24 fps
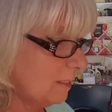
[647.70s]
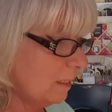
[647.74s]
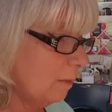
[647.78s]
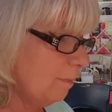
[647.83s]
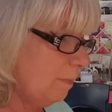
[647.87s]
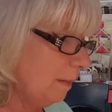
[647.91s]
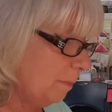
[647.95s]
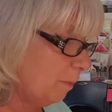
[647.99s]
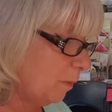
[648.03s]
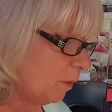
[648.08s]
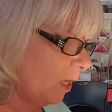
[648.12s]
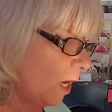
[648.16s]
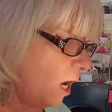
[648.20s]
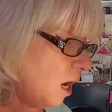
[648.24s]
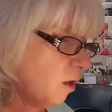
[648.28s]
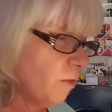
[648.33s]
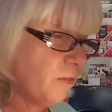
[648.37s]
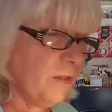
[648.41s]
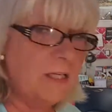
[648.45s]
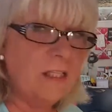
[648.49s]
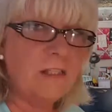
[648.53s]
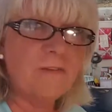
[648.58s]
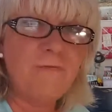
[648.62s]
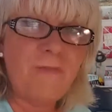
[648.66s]
some people call
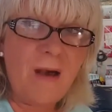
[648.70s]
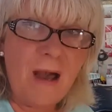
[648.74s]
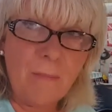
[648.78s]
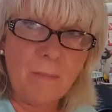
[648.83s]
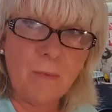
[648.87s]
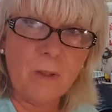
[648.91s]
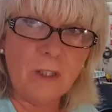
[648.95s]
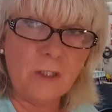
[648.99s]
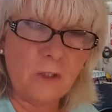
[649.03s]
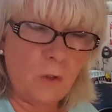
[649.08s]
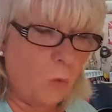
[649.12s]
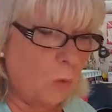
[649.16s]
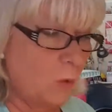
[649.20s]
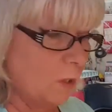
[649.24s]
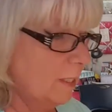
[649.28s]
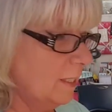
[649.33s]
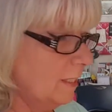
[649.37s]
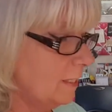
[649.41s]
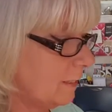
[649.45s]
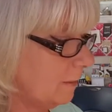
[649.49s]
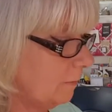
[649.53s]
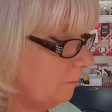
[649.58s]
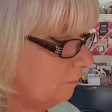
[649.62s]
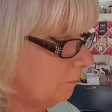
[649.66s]
these, fabric
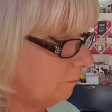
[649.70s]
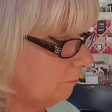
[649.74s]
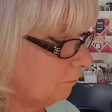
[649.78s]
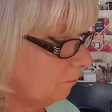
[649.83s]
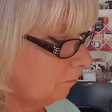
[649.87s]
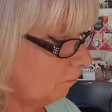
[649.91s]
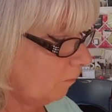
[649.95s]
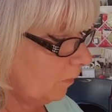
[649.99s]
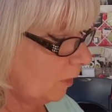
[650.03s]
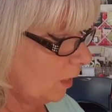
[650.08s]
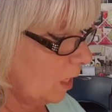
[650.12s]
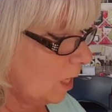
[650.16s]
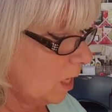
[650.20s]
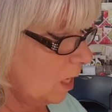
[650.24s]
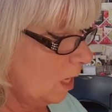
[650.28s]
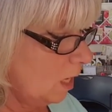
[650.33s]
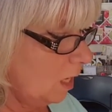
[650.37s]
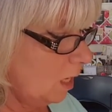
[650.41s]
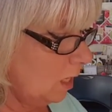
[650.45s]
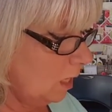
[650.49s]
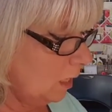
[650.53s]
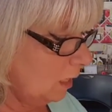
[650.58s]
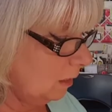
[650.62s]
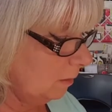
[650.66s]
dories,
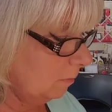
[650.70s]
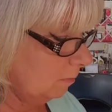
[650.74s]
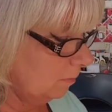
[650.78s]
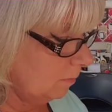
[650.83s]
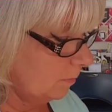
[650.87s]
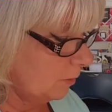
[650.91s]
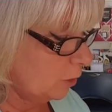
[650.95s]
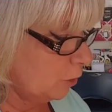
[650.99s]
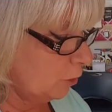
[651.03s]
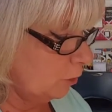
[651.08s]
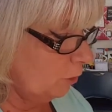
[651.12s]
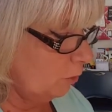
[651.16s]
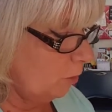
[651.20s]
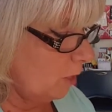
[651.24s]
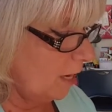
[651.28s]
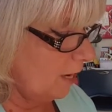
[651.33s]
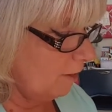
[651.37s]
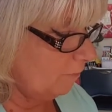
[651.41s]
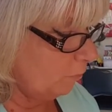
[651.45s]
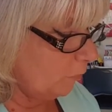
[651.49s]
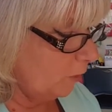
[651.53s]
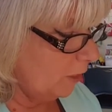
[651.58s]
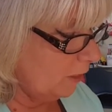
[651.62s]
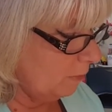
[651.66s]
to
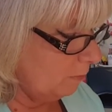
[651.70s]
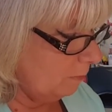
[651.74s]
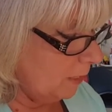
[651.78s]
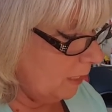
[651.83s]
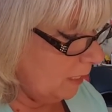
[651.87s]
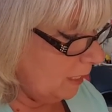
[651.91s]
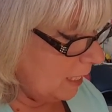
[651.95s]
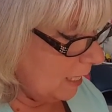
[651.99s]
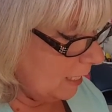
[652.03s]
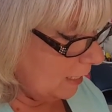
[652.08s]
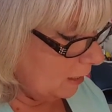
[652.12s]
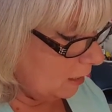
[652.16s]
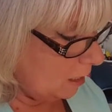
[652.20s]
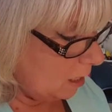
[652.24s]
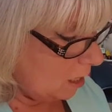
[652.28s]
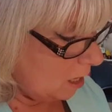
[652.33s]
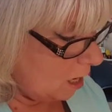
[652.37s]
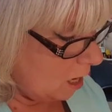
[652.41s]
have with me at